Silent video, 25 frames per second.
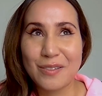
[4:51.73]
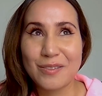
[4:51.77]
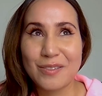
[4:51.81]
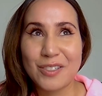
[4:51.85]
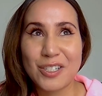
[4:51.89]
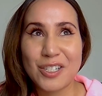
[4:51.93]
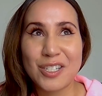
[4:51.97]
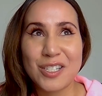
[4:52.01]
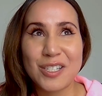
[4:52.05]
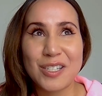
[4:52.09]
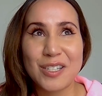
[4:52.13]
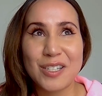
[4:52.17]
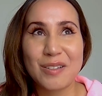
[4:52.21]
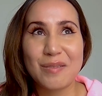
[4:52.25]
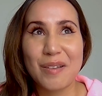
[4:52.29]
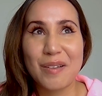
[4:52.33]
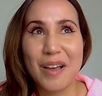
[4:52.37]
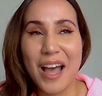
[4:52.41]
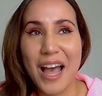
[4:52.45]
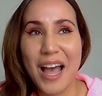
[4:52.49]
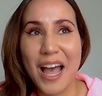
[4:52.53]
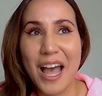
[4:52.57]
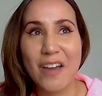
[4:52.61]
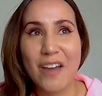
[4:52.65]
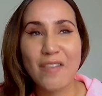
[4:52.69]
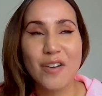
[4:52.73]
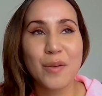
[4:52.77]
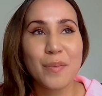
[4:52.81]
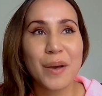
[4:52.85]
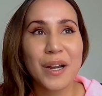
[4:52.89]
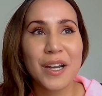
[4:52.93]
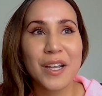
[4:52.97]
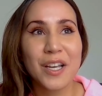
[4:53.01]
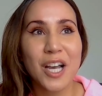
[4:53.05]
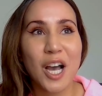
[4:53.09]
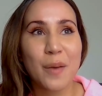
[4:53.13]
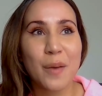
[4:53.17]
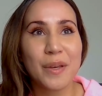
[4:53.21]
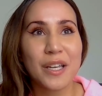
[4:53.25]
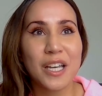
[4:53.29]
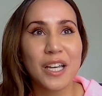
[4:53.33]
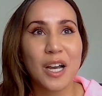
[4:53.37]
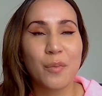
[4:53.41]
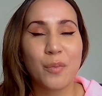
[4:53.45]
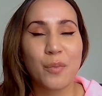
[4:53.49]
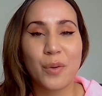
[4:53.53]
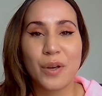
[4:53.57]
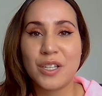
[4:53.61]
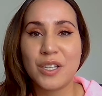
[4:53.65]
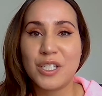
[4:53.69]
just everybody coming
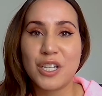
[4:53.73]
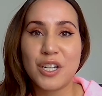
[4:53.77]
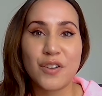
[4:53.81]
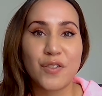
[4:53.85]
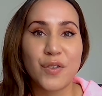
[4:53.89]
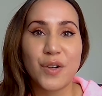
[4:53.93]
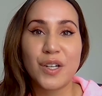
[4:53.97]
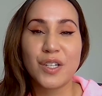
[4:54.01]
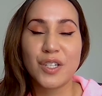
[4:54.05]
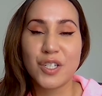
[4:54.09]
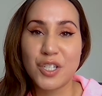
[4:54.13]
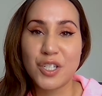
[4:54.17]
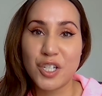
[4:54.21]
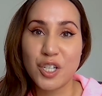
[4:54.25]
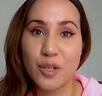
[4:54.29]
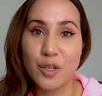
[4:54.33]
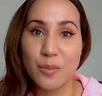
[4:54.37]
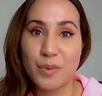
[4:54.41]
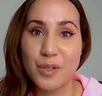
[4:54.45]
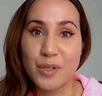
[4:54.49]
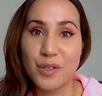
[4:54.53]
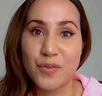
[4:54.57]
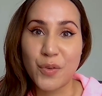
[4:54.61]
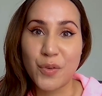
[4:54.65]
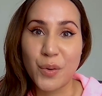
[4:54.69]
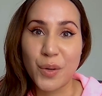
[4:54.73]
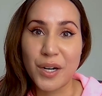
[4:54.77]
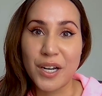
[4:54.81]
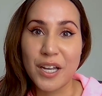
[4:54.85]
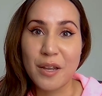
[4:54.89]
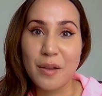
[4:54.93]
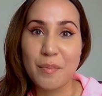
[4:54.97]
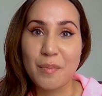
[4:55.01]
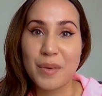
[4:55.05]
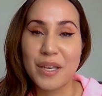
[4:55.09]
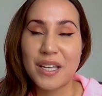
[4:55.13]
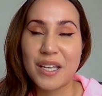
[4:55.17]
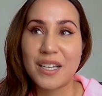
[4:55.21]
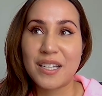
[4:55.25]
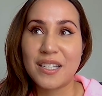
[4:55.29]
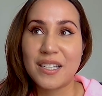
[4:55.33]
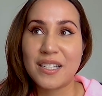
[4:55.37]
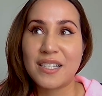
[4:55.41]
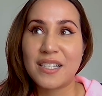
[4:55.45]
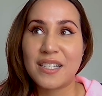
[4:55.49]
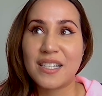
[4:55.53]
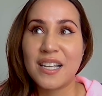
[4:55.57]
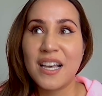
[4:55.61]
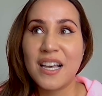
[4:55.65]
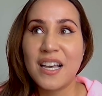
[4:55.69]
up with different dupes for it
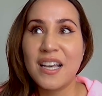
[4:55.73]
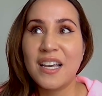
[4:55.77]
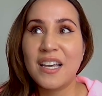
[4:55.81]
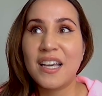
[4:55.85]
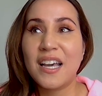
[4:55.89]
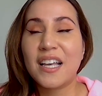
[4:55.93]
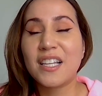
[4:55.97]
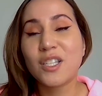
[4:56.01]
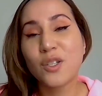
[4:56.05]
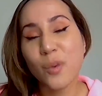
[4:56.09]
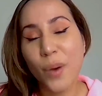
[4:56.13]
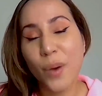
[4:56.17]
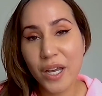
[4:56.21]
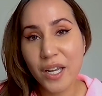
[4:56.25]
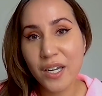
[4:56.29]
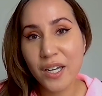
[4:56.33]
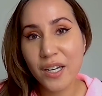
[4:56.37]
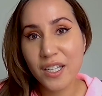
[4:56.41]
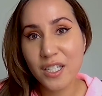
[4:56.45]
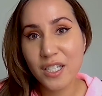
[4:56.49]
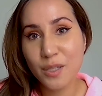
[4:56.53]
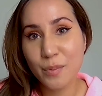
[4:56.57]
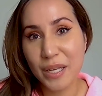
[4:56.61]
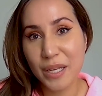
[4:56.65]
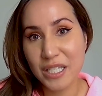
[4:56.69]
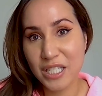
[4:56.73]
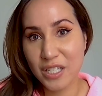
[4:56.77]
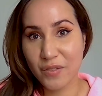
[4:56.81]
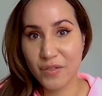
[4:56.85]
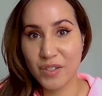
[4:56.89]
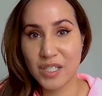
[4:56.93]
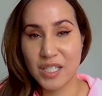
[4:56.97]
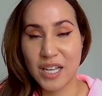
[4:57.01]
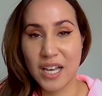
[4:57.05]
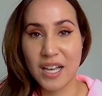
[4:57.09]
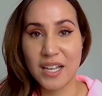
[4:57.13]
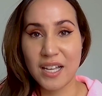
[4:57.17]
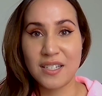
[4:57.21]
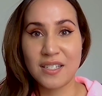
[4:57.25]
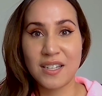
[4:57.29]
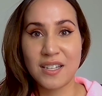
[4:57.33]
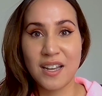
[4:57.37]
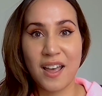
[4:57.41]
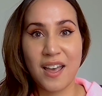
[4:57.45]
because it's quite an expensive scent.